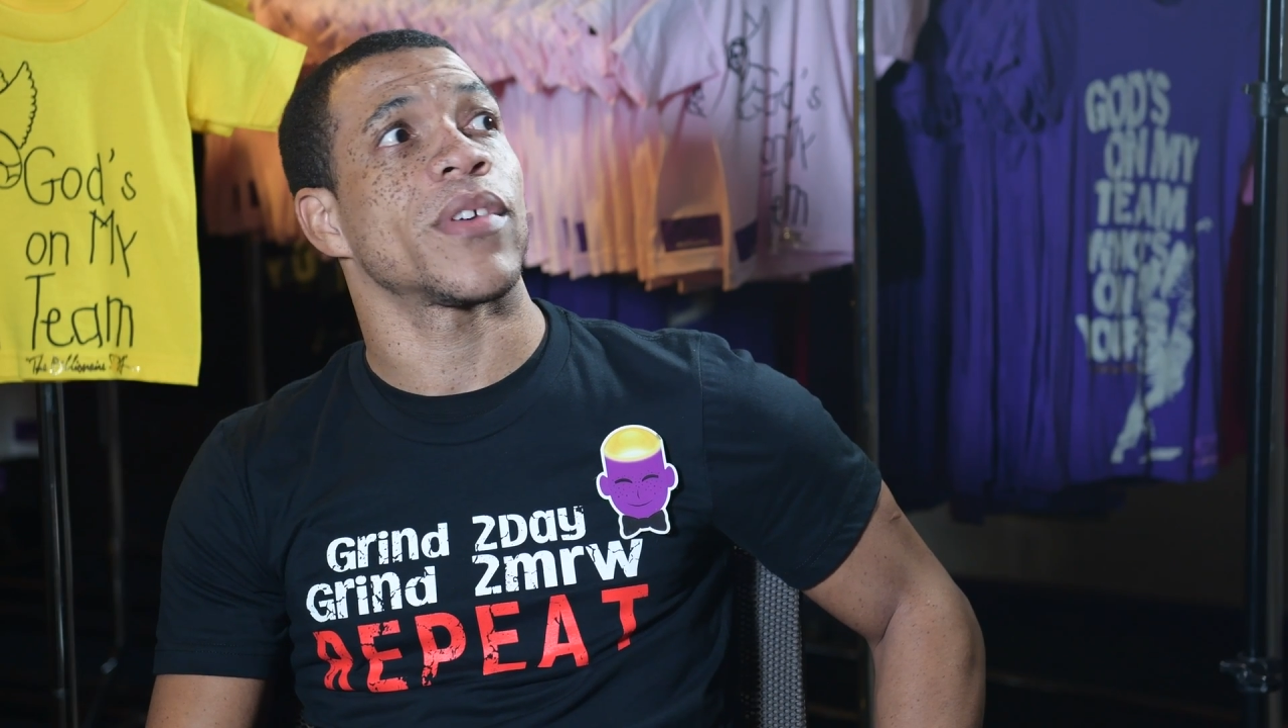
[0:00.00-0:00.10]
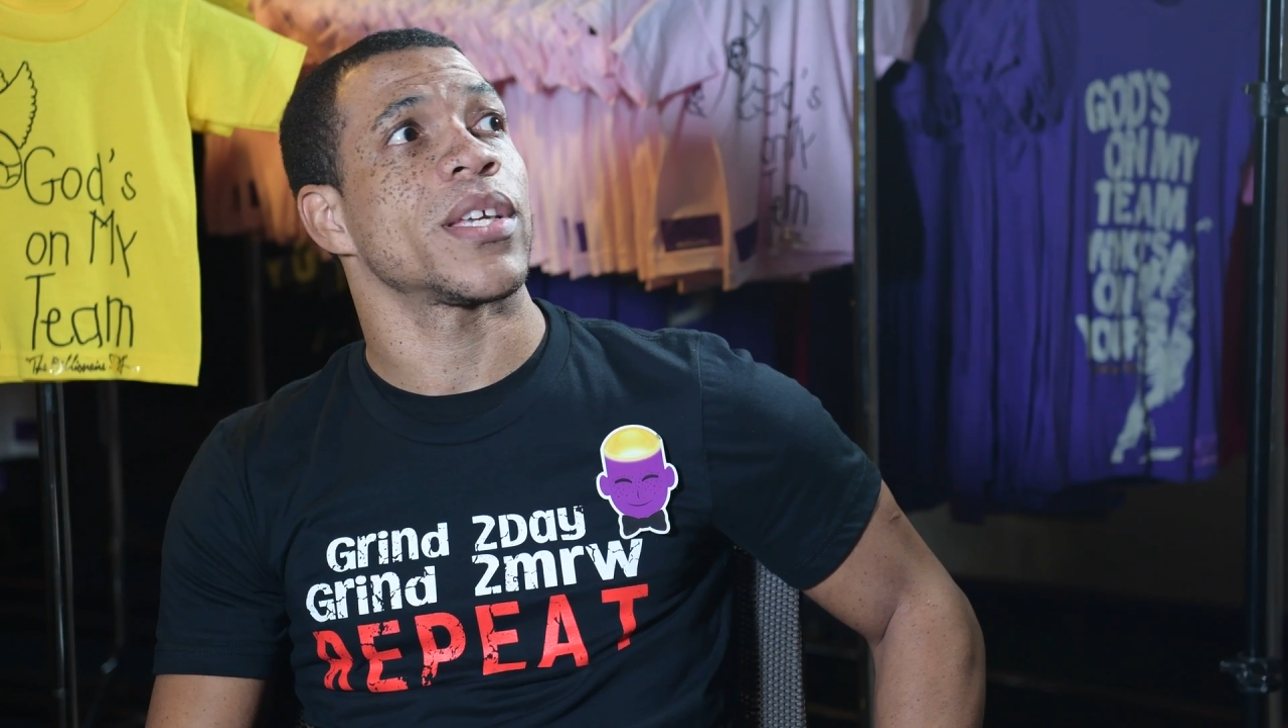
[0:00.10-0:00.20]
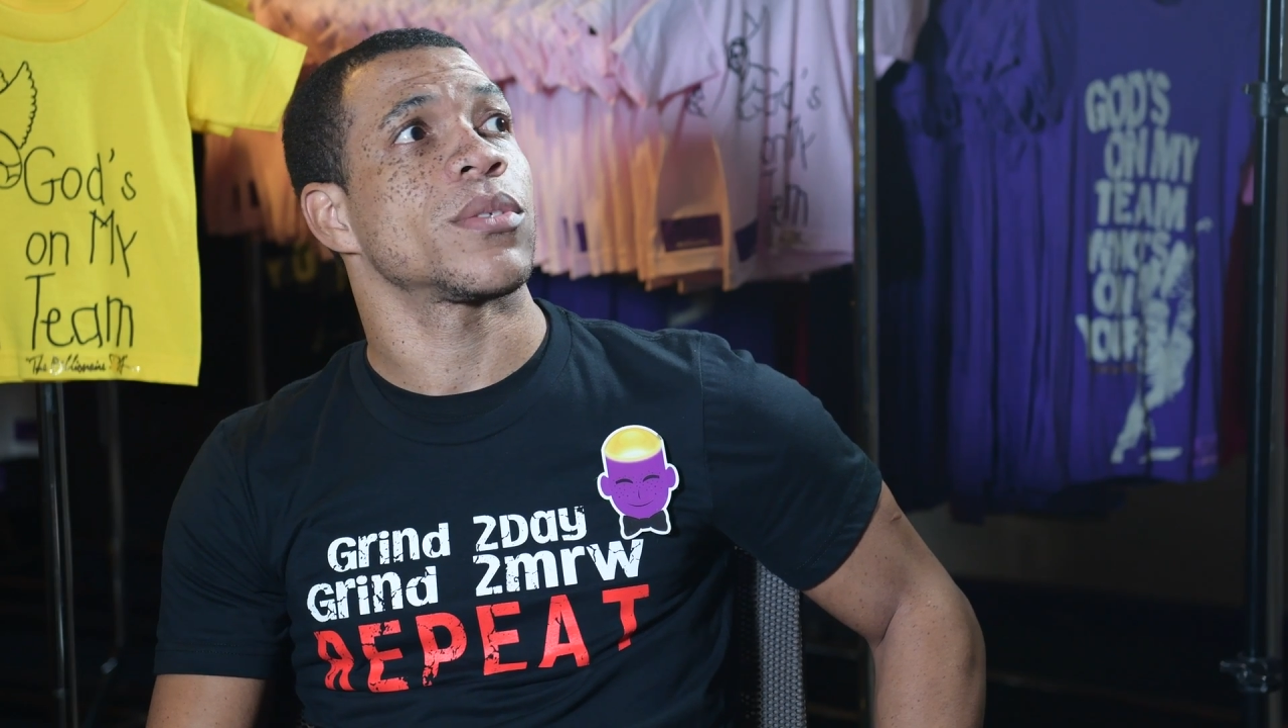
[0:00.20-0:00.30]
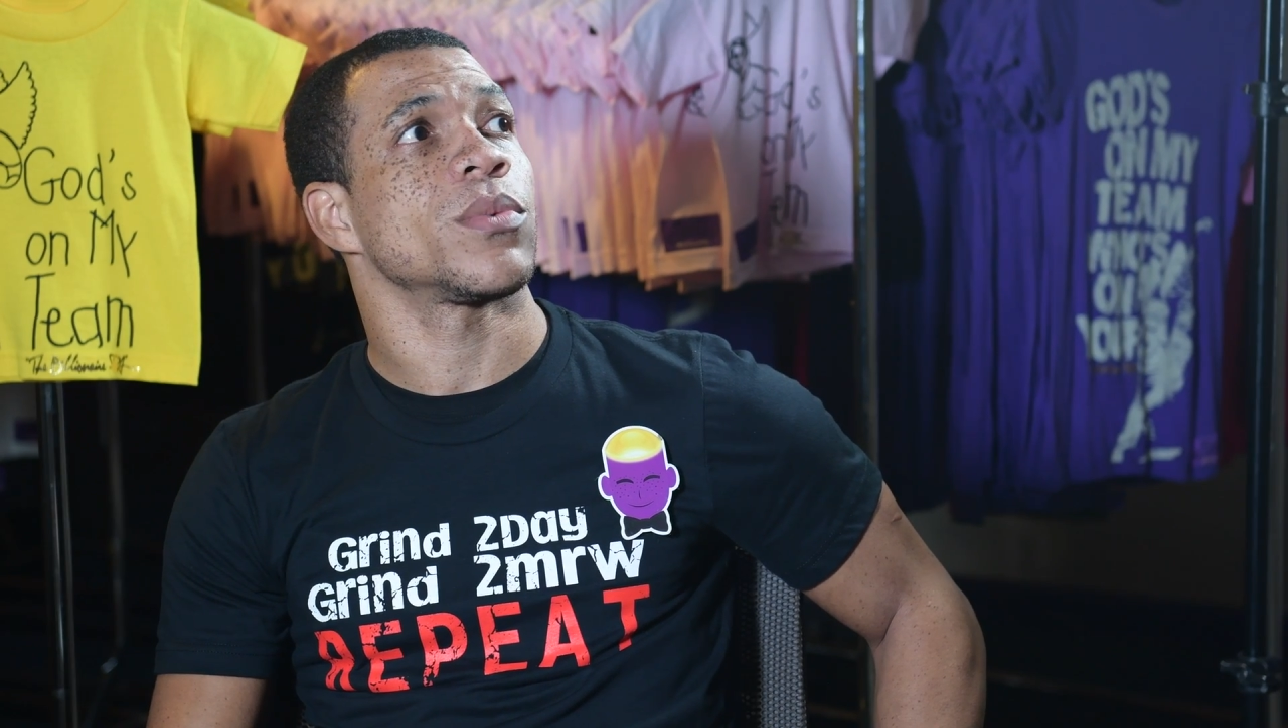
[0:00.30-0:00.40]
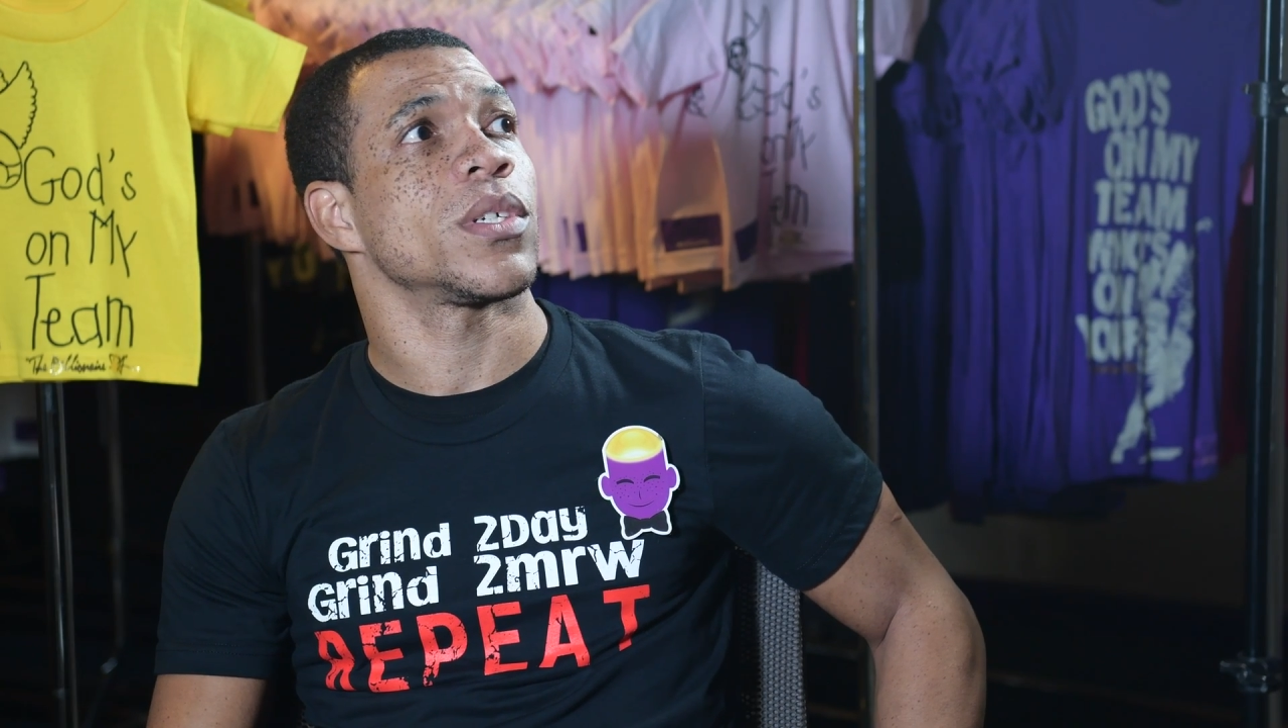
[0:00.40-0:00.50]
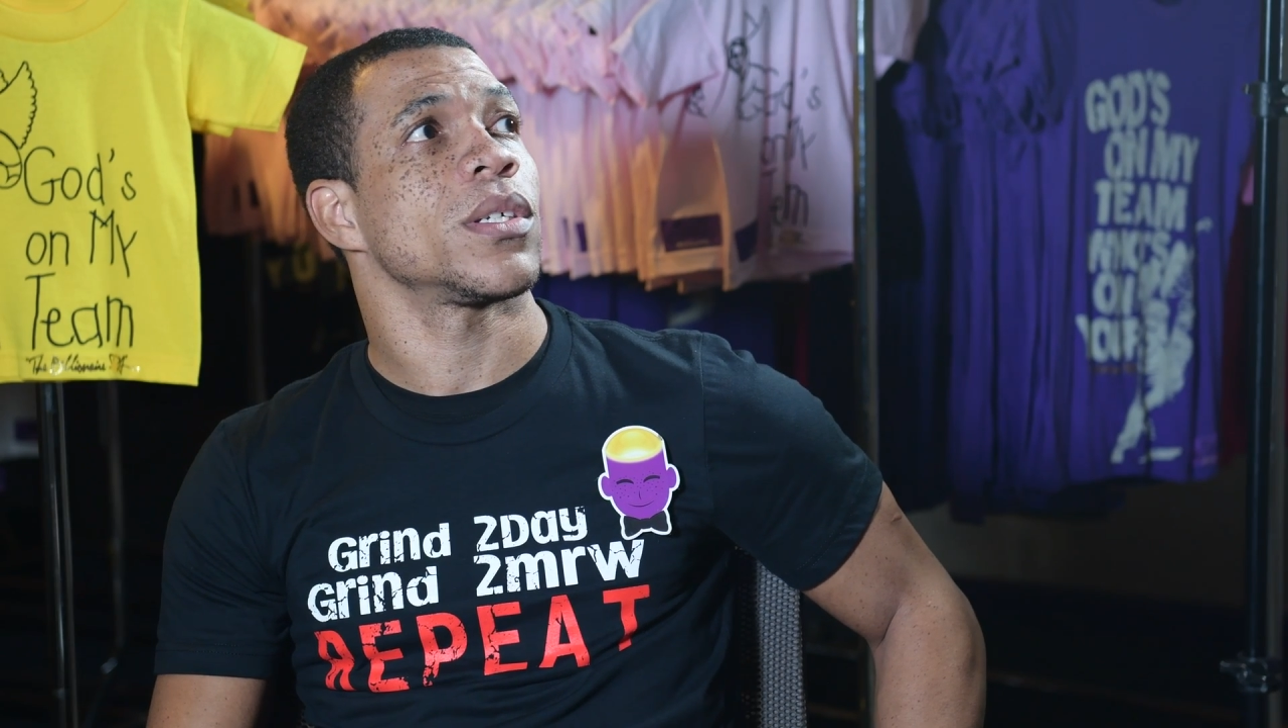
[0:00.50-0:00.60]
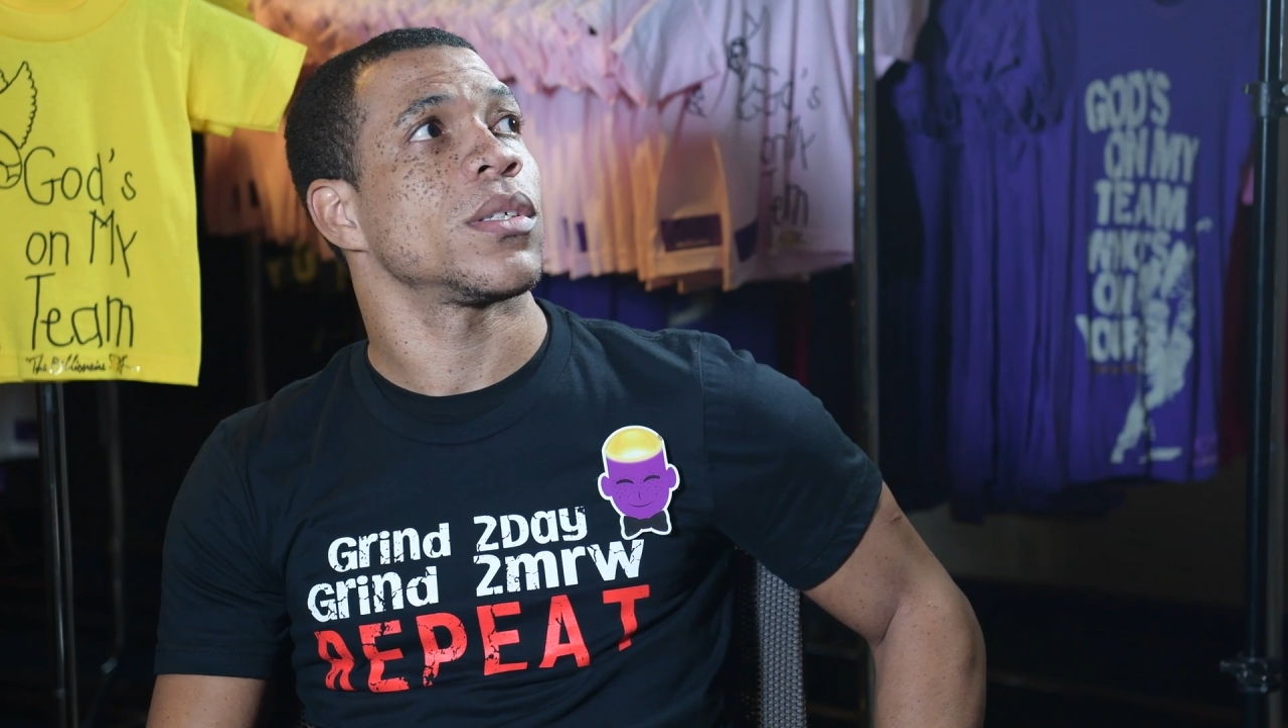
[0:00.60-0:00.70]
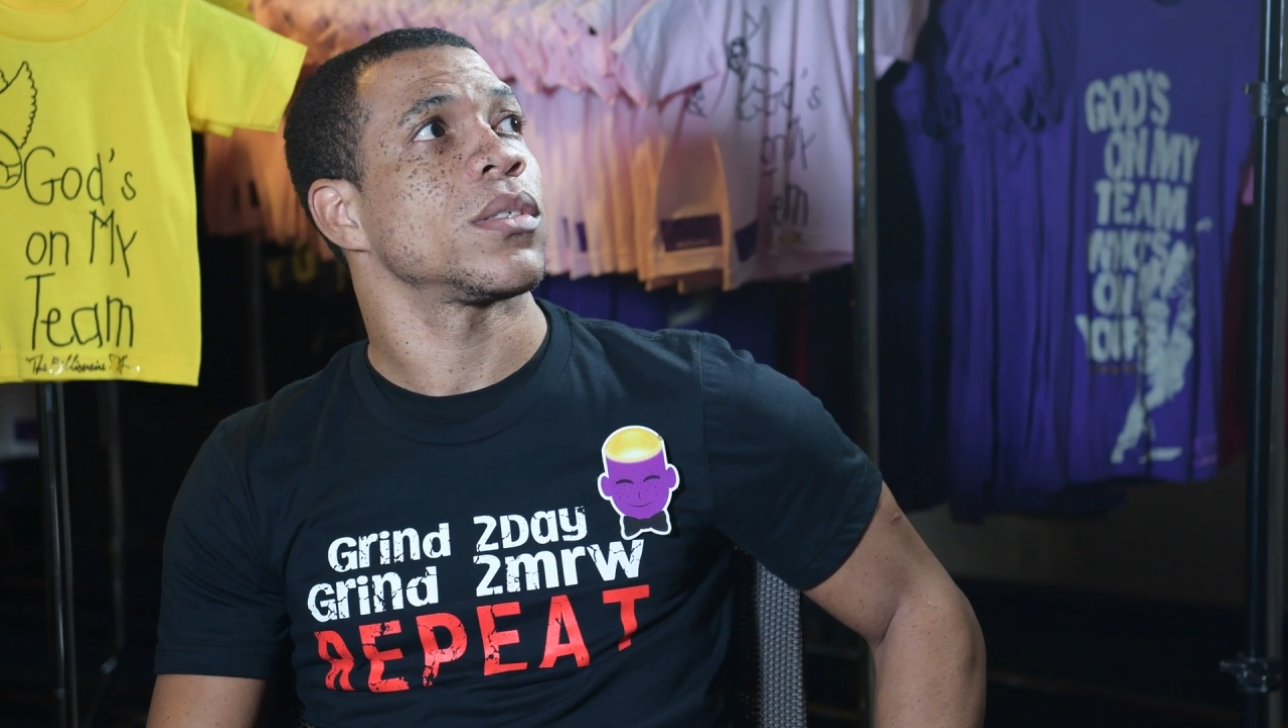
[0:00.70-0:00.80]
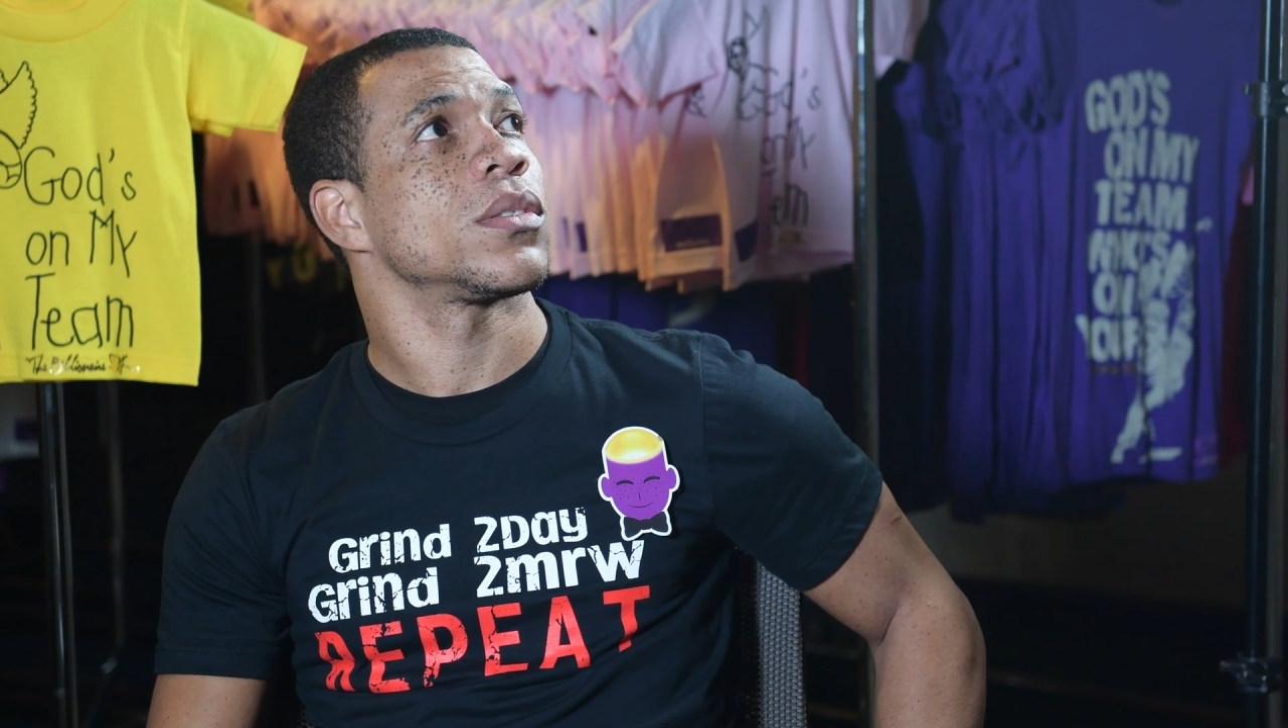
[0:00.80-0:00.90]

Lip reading: faced with